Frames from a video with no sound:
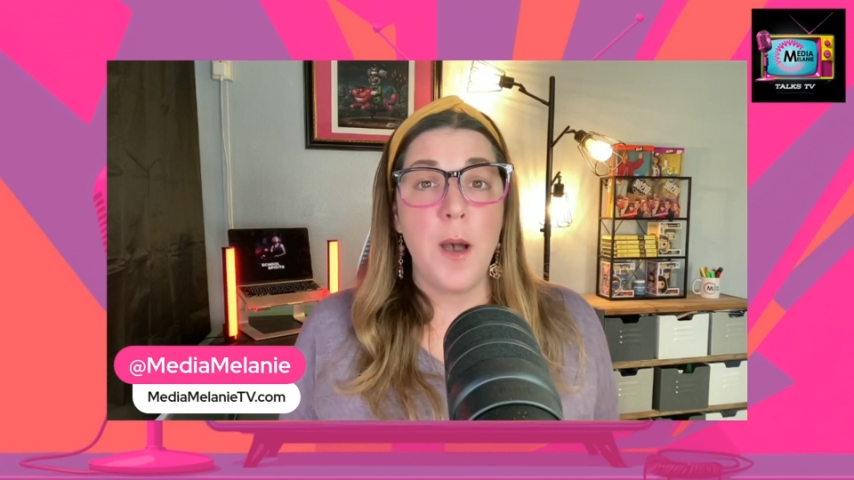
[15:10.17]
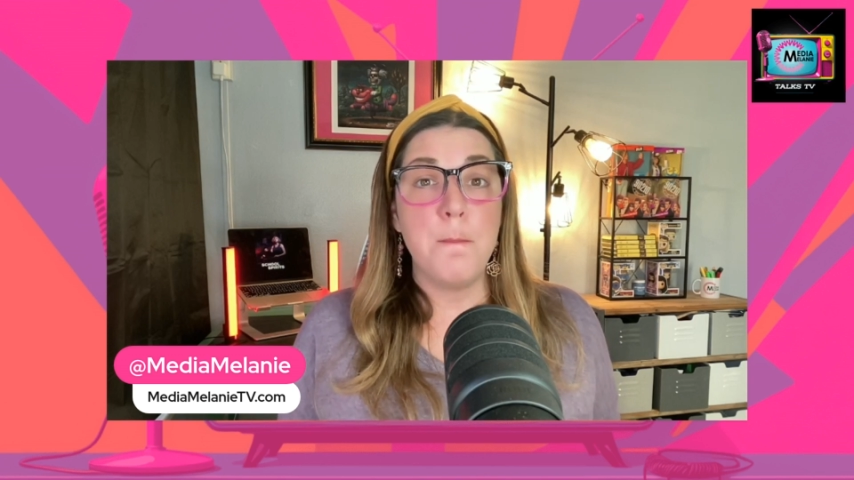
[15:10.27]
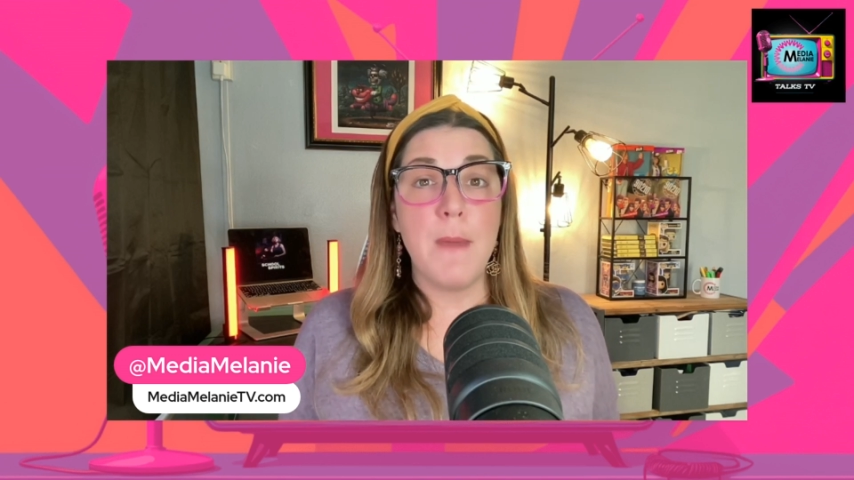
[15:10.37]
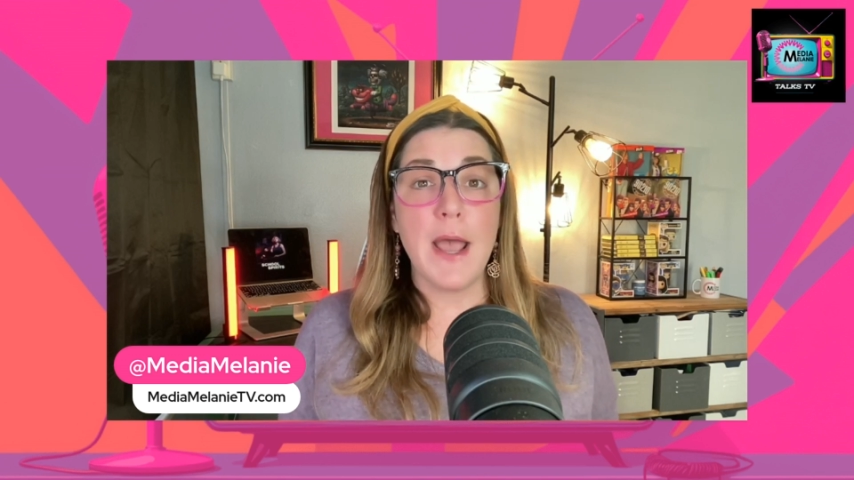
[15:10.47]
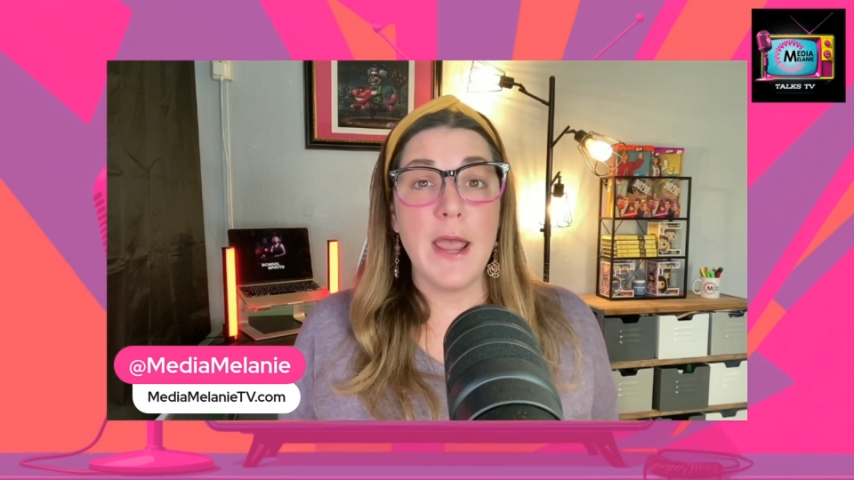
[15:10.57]

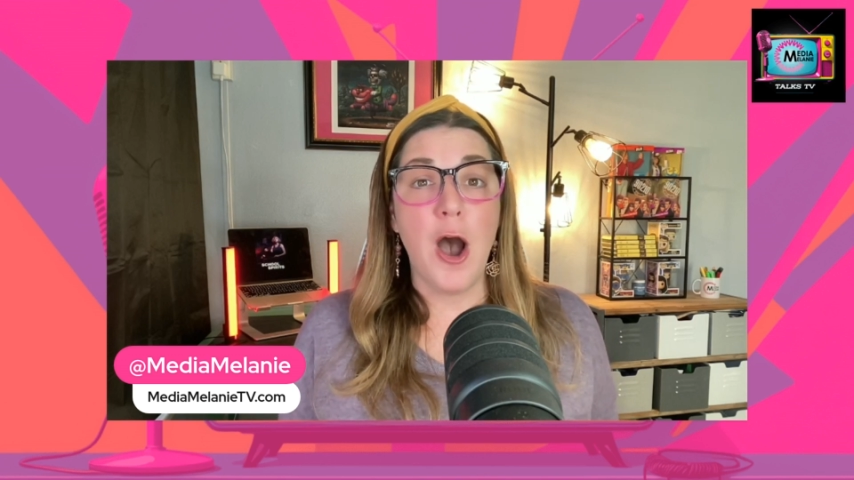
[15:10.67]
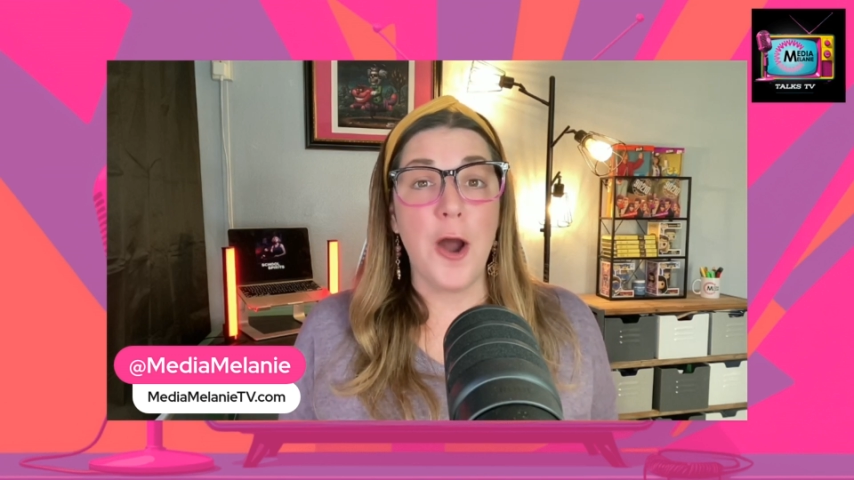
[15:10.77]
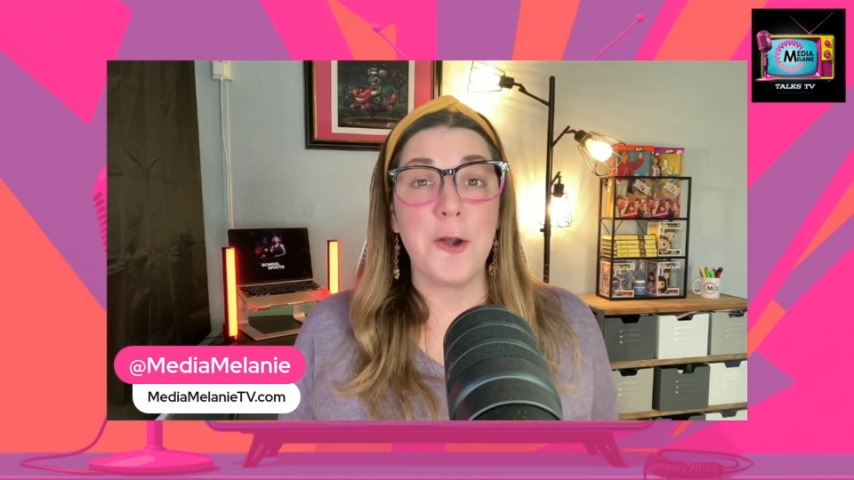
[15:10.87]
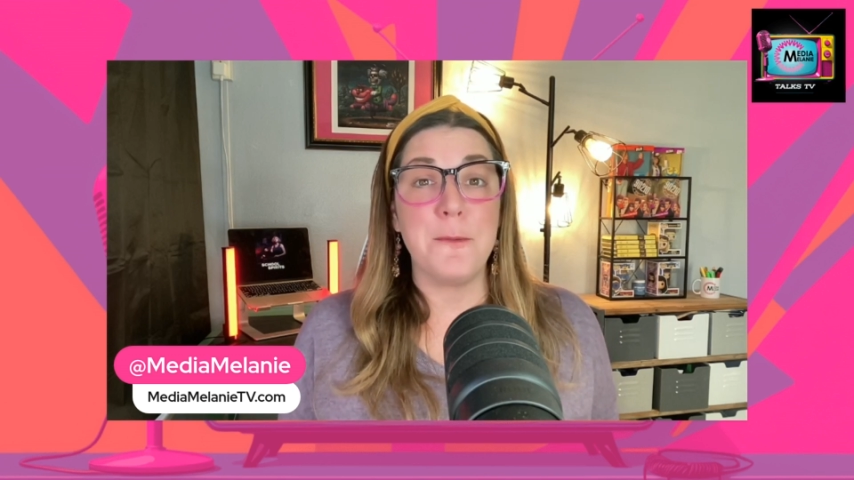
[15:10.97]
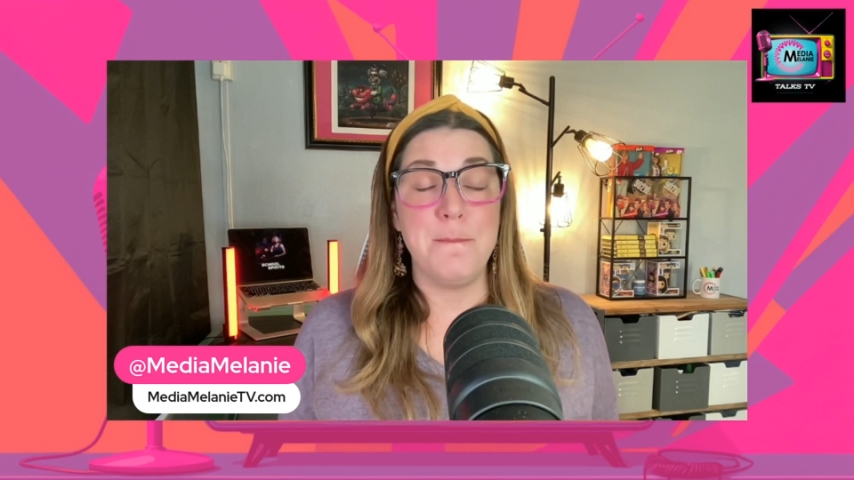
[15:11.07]
my
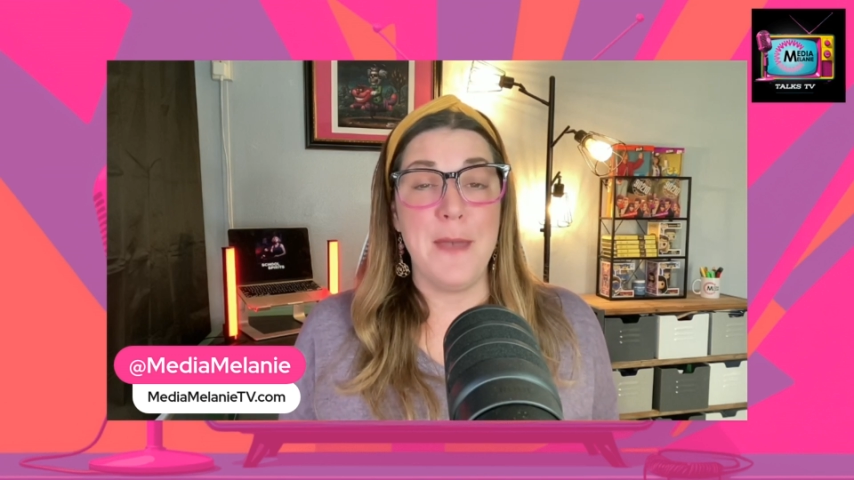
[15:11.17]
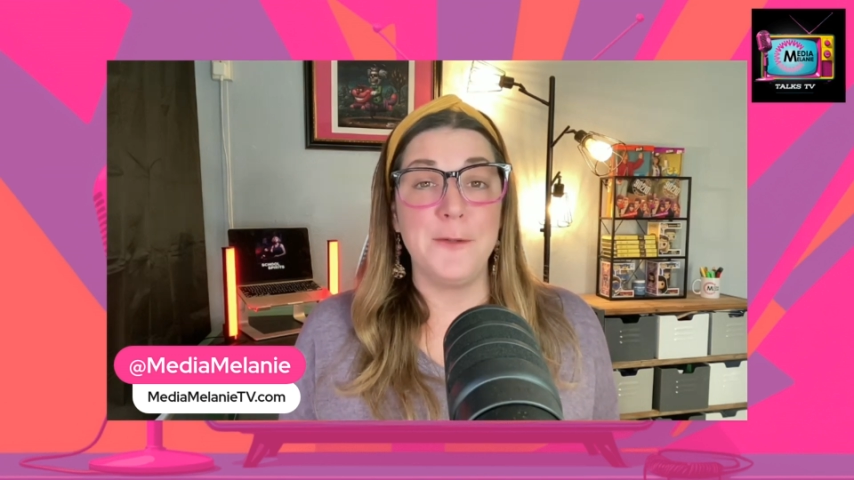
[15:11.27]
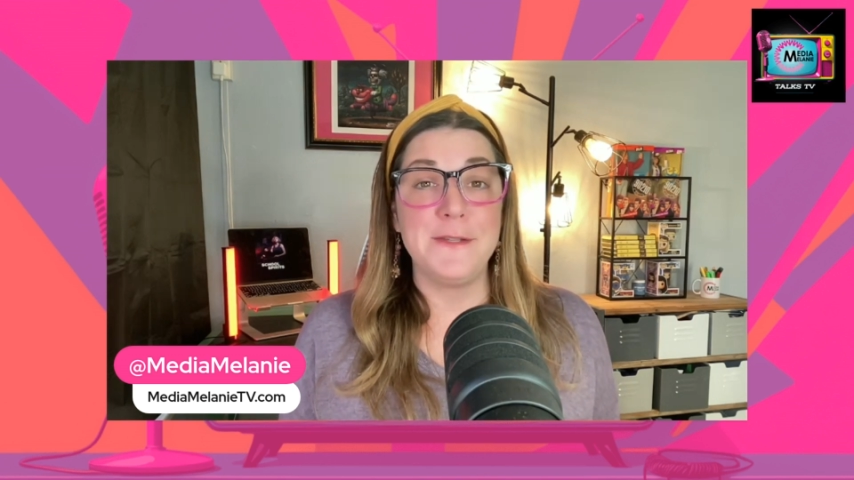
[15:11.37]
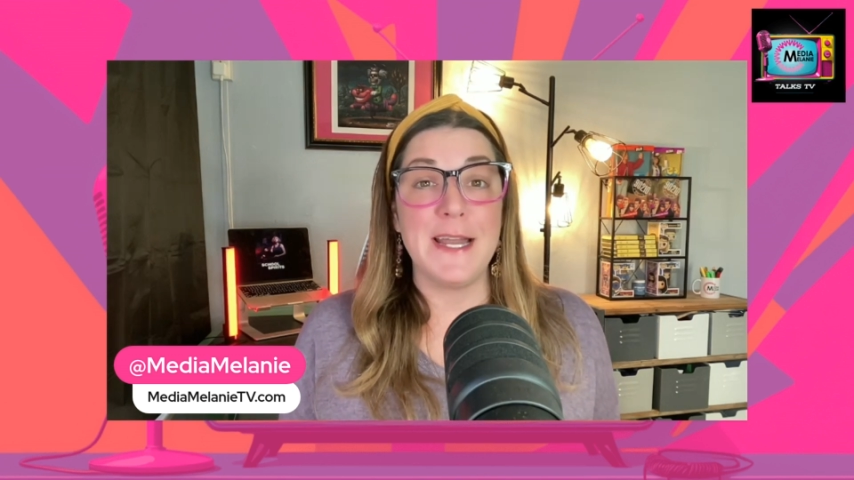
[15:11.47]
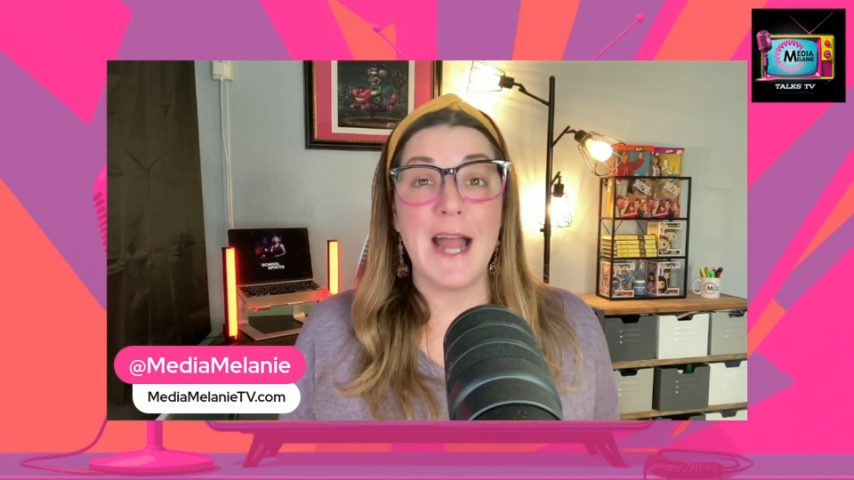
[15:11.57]
heart
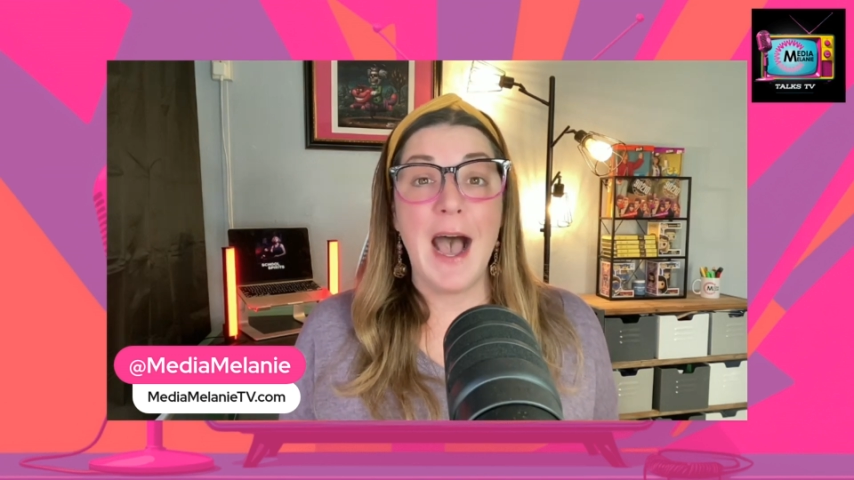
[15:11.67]
melted.